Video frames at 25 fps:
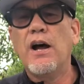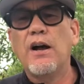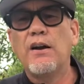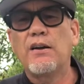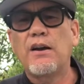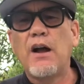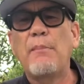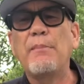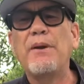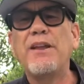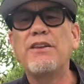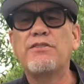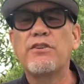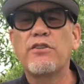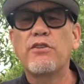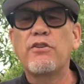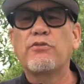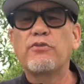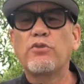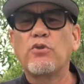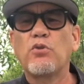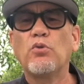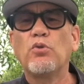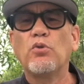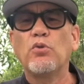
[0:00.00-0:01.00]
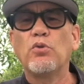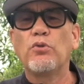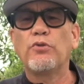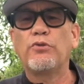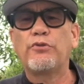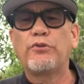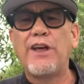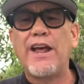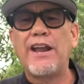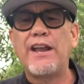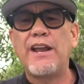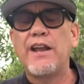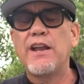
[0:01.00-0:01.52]
come into the school
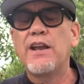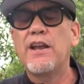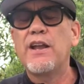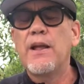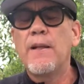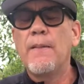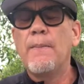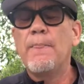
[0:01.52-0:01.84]
setting.